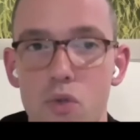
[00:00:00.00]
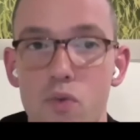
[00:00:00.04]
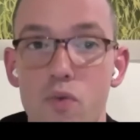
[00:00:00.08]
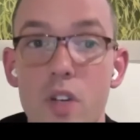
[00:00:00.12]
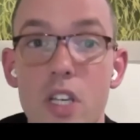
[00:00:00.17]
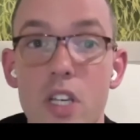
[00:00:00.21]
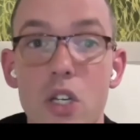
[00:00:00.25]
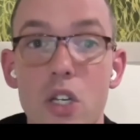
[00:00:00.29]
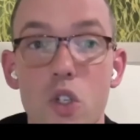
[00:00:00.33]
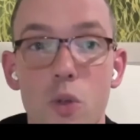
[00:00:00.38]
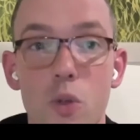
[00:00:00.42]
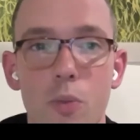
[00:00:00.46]

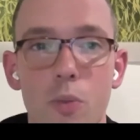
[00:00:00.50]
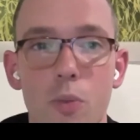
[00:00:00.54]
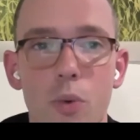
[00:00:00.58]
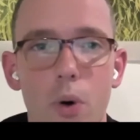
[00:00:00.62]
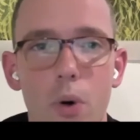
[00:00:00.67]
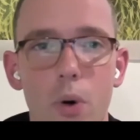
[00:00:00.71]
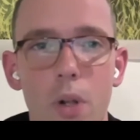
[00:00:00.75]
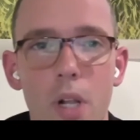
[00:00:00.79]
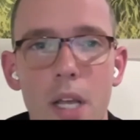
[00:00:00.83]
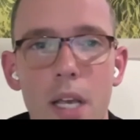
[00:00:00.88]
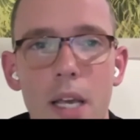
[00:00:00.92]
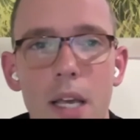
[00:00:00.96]

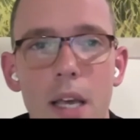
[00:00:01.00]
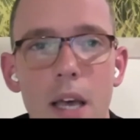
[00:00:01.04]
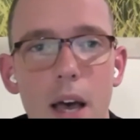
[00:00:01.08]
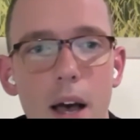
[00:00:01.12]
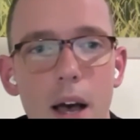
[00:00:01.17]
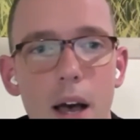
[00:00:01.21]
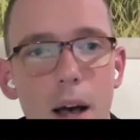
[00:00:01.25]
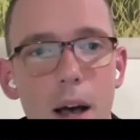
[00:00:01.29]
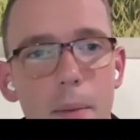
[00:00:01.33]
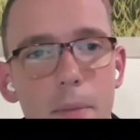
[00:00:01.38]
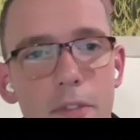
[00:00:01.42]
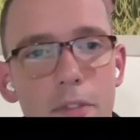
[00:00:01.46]
reusable
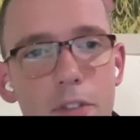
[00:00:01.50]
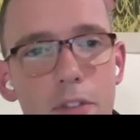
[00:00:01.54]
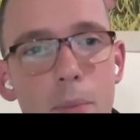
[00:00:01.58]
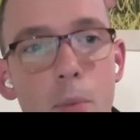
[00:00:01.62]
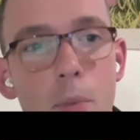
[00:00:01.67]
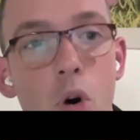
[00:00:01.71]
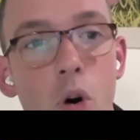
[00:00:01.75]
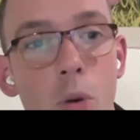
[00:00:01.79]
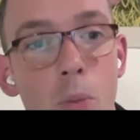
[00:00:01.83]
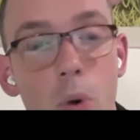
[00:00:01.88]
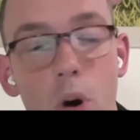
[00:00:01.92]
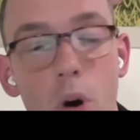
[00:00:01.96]
for
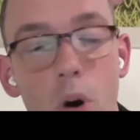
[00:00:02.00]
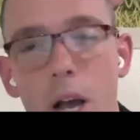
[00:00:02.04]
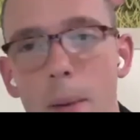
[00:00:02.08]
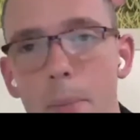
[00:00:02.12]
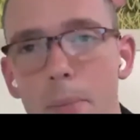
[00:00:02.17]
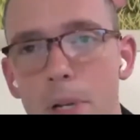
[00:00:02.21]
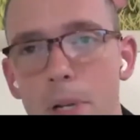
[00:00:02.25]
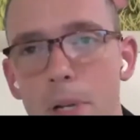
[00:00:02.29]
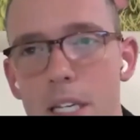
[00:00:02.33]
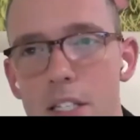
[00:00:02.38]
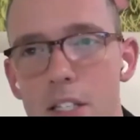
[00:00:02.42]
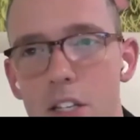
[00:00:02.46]
more and more
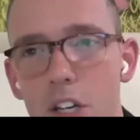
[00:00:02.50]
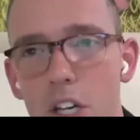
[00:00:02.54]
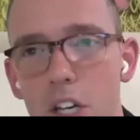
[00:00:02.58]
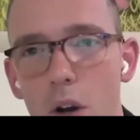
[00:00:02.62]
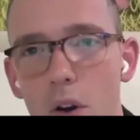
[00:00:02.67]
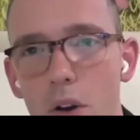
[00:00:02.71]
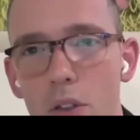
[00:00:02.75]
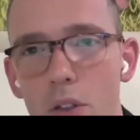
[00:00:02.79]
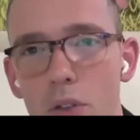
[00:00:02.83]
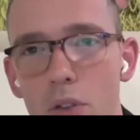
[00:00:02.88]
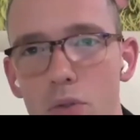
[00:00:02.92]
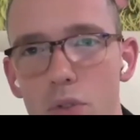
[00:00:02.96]
companies that are
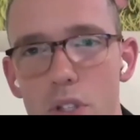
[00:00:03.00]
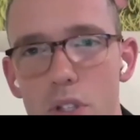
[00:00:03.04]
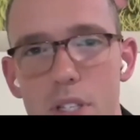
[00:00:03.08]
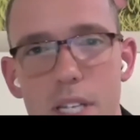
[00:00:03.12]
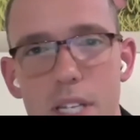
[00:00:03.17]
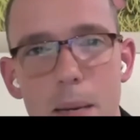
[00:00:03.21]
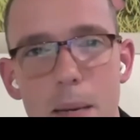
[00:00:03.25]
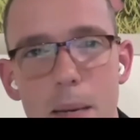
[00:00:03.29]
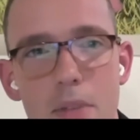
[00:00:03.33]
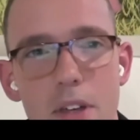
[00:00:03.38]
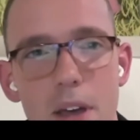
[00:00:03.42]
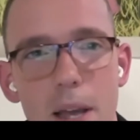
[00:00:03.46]
going through the
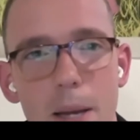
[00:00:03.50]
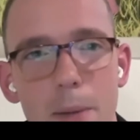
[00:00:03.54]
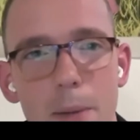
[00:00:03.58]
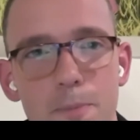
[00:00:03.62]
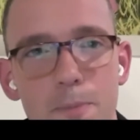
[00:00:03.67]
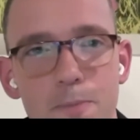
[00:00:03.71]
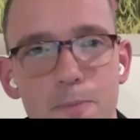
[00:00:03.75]
same thing.